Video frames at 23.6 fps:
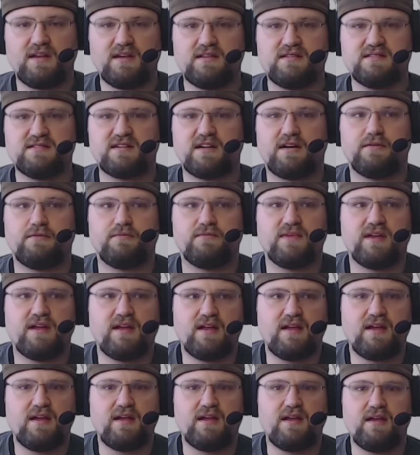So,
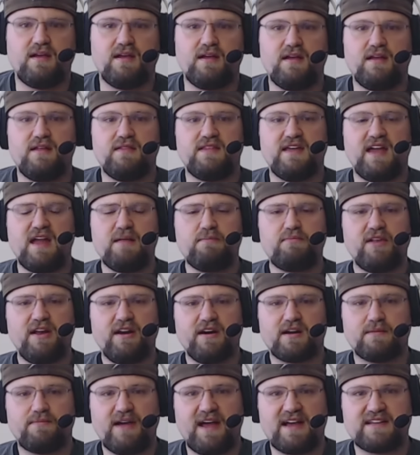the eight-player
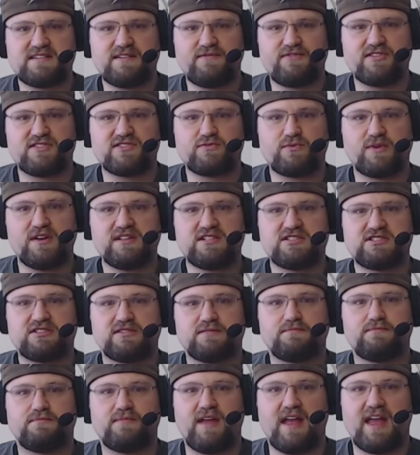capacity for the Switch,
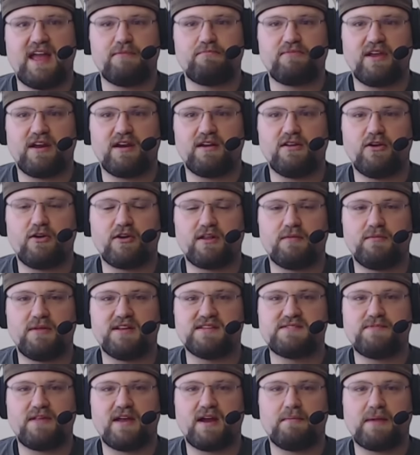eight-player local
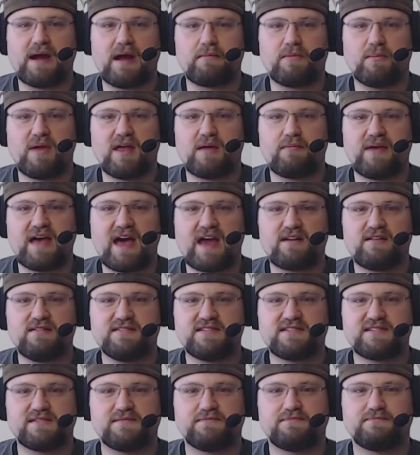multiplayer Bomberman
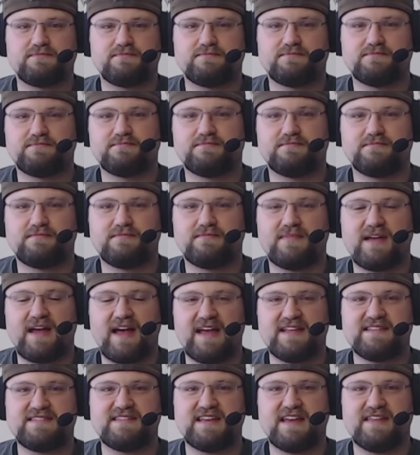battles,
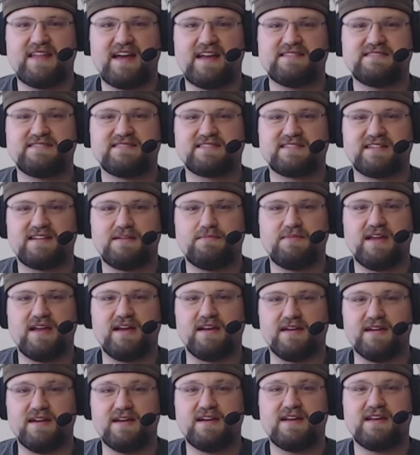I'd say that's gonna be a
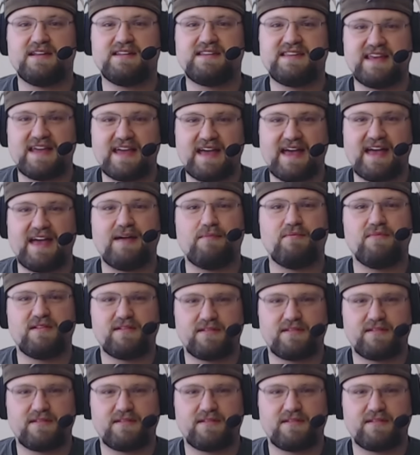good time.